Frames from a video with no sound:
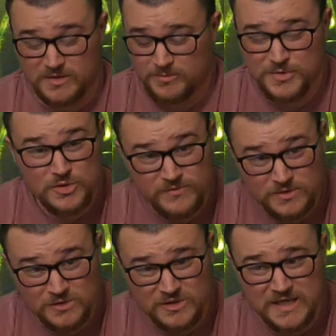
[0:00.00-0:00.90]
They're
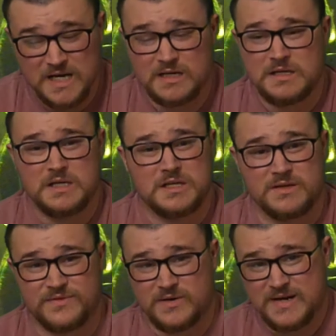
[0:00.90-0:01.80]
beautiful to look at,
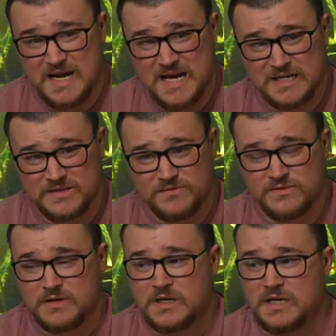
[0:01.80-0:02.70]
they're very
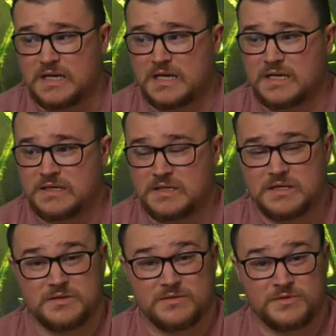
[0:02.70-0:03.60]
active, and
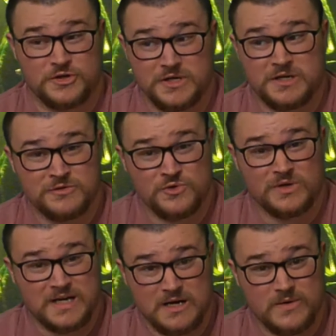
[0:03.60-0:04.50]
they're good at
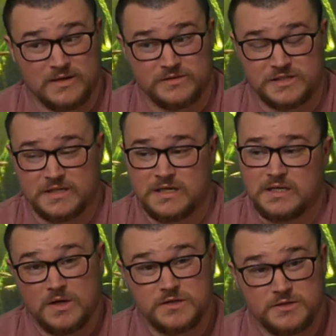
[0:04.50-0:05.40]
controlling hair algae.
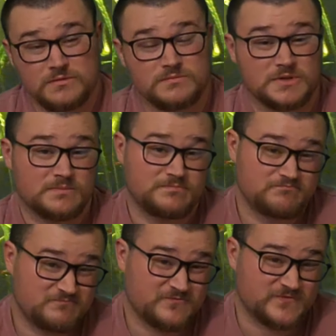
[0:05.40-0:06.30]
Also, they're
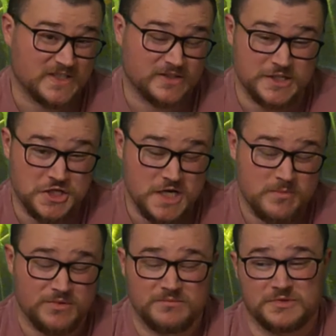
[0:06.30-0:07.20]
fairly
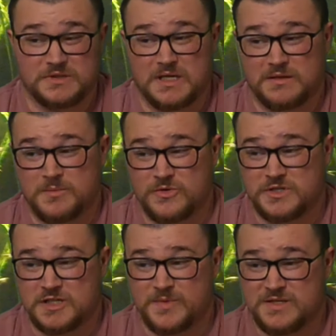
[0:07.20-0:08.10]
cheap. They're not the
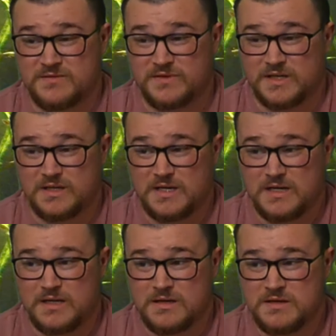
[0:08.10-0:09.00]
most expensive thing,
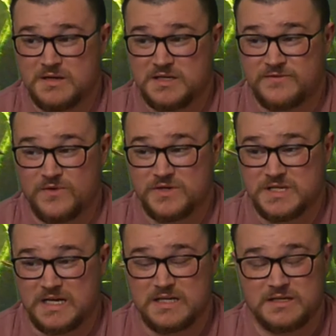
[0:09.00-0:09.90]
and as
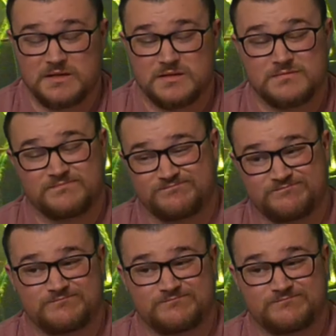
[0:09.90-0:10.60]
far as I can tell, they're